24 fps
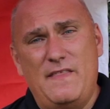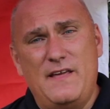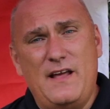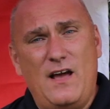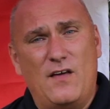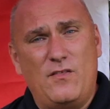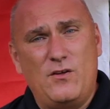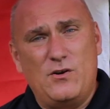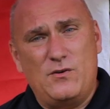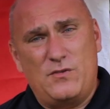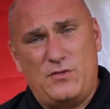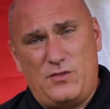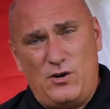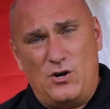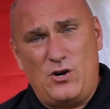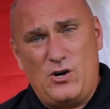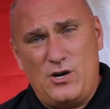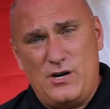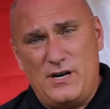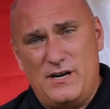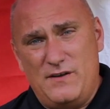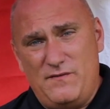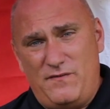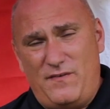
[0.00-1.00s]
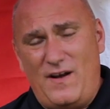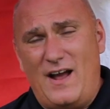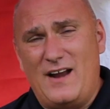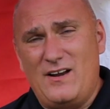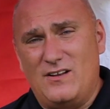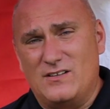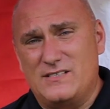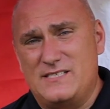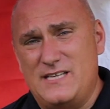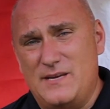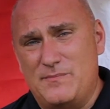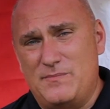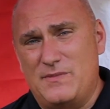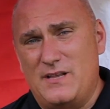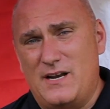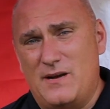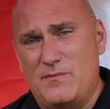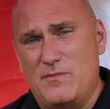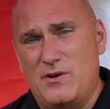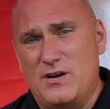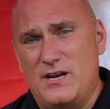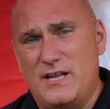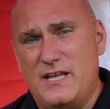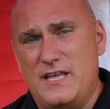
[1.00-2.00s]
the other third and final tip that
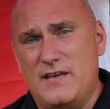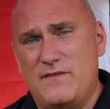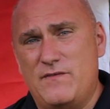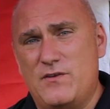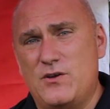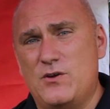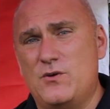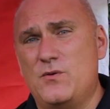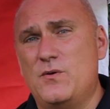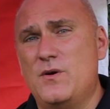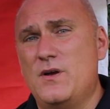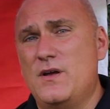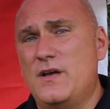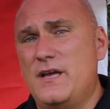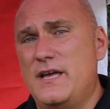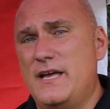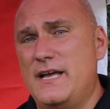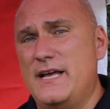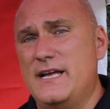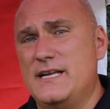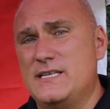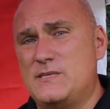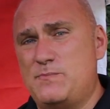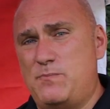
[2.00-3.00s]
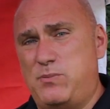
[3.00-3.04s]
I'm gonna give you is